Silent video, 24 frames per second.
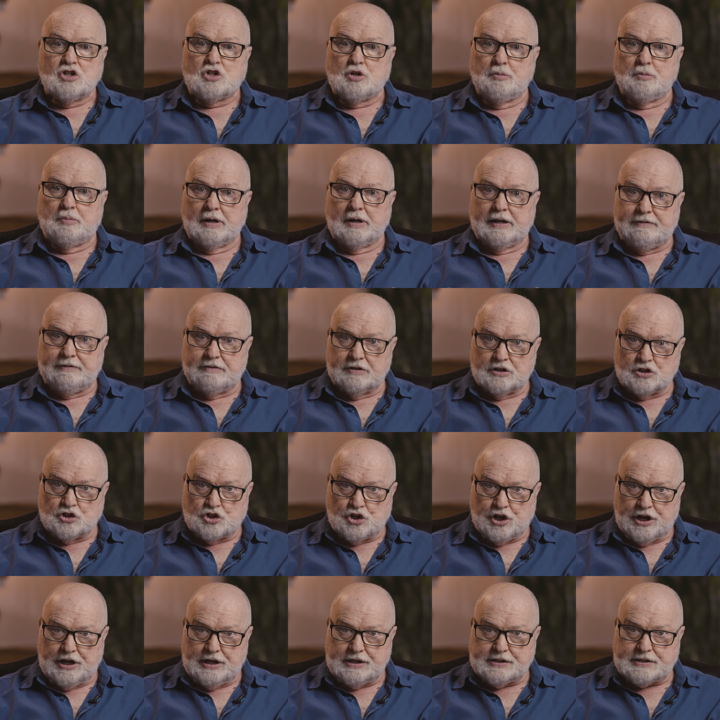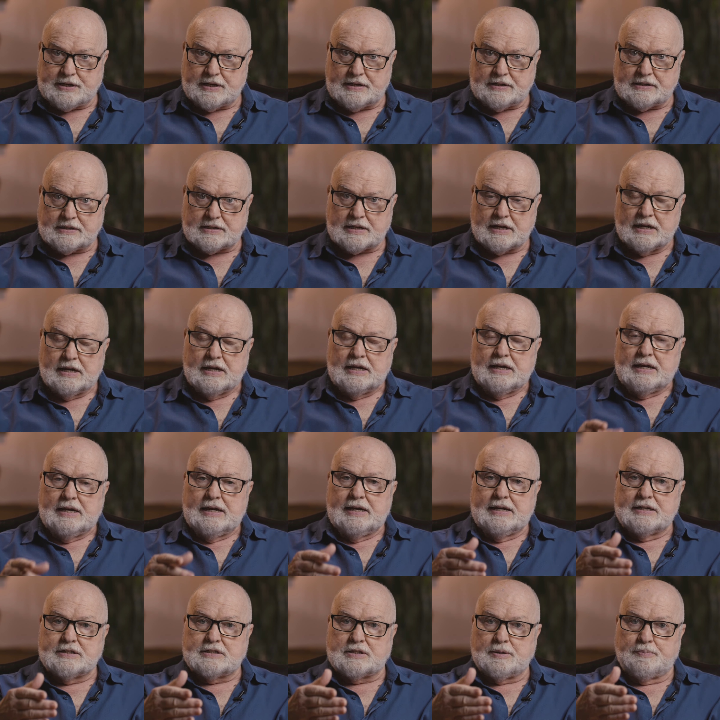To believe in Jesus
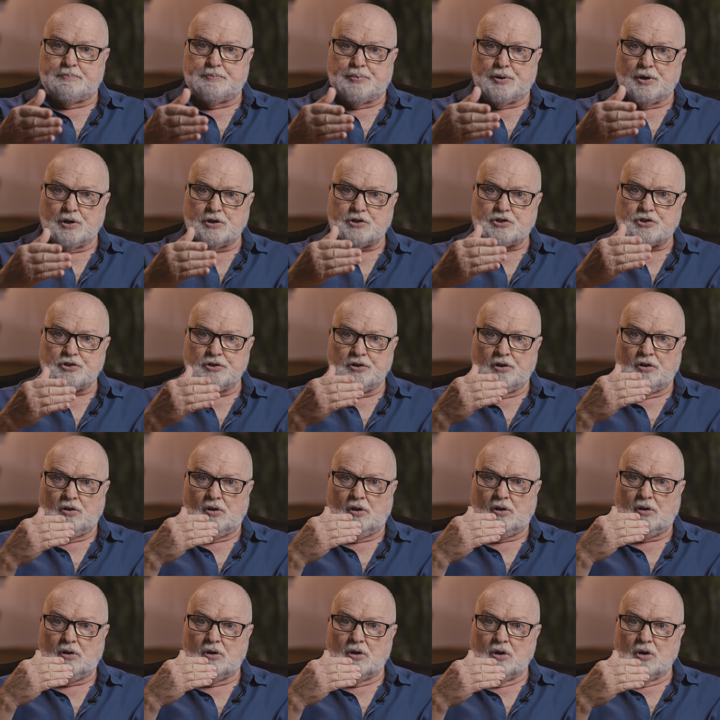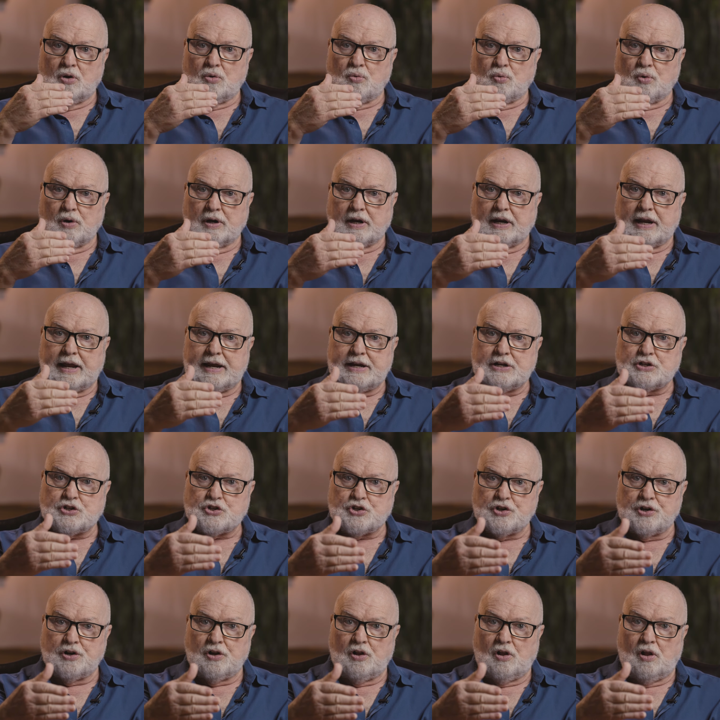is the personal,
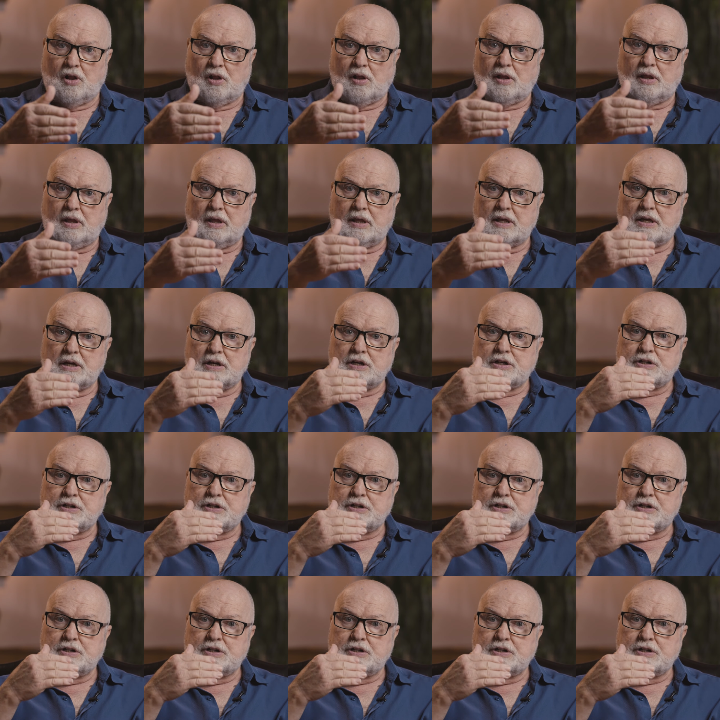relational,